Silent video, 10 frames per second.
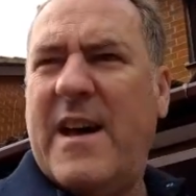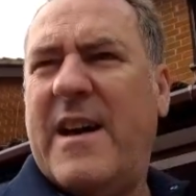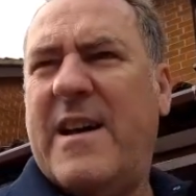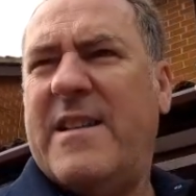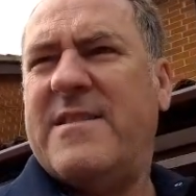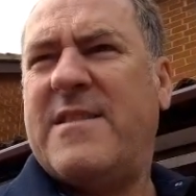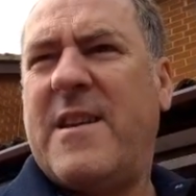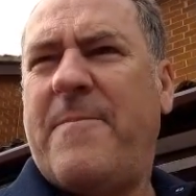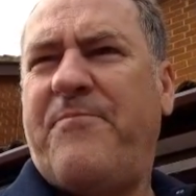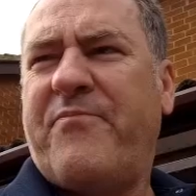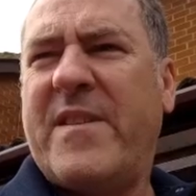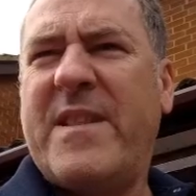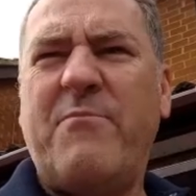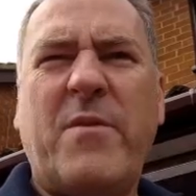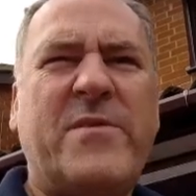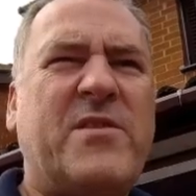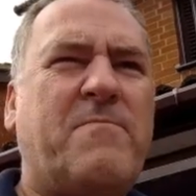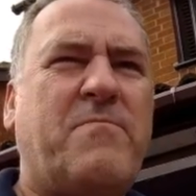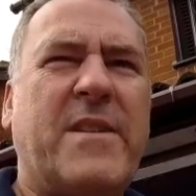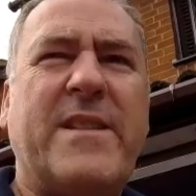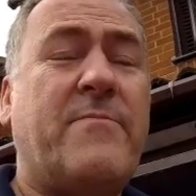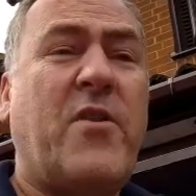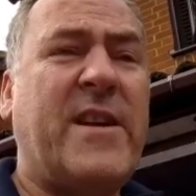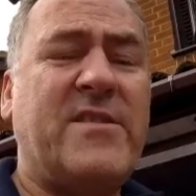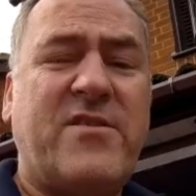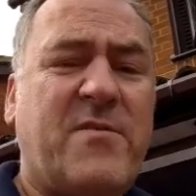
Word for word: and um, then probably just bleed the brakes